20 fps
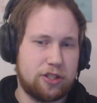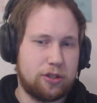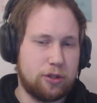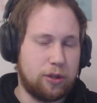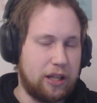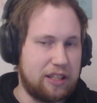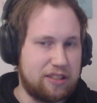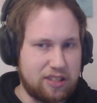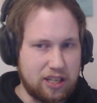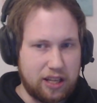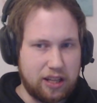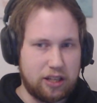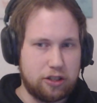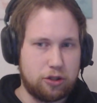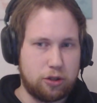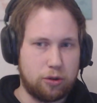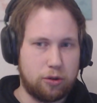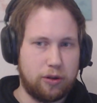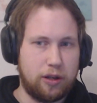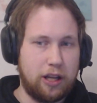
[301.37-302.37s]
So let's say
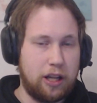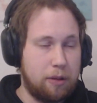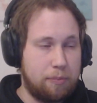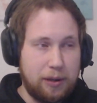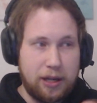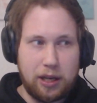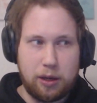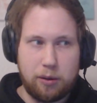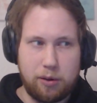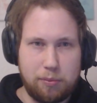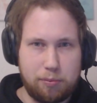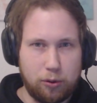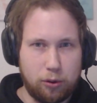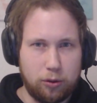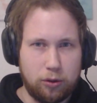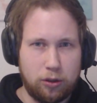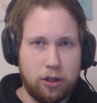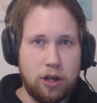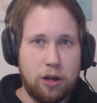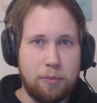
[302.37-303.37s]
that you're in a big AoE
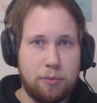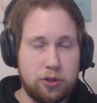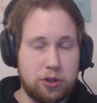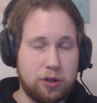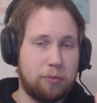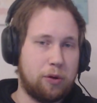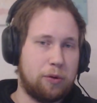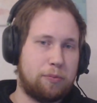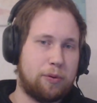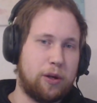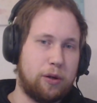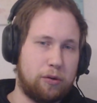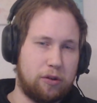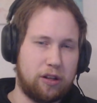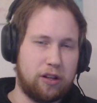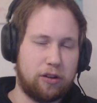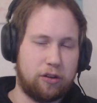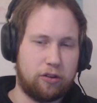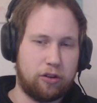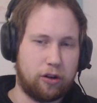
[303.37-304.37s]
pool, but you have one
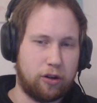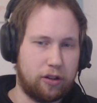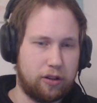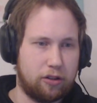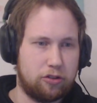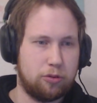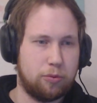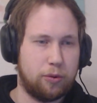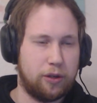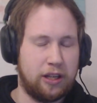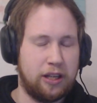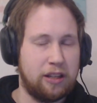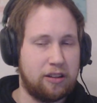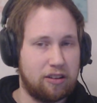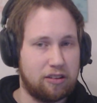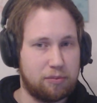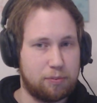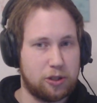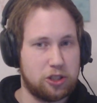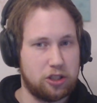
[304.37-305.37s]
priority target that you want to
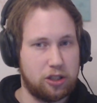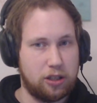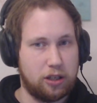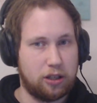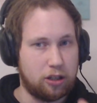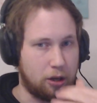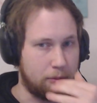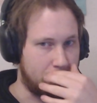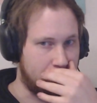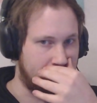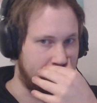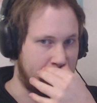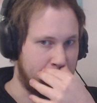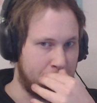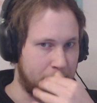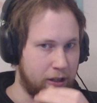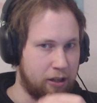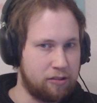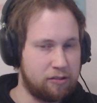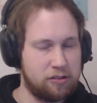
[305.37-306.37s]
hit, especially common and
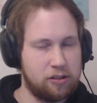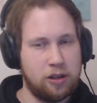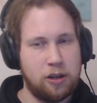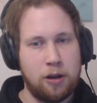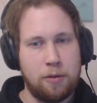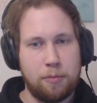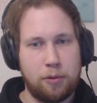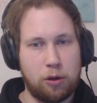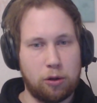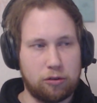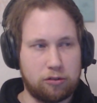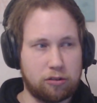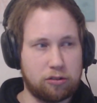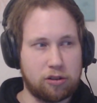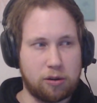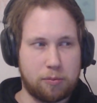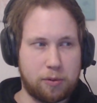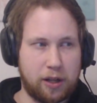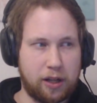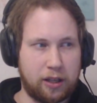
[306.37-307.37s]
M+, but also
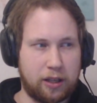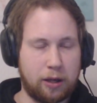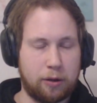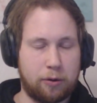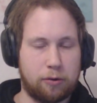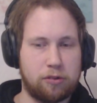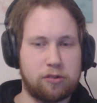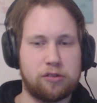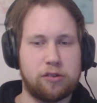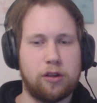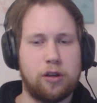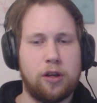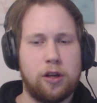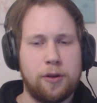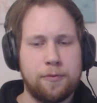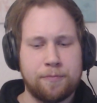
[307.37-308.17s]
some rain encounters.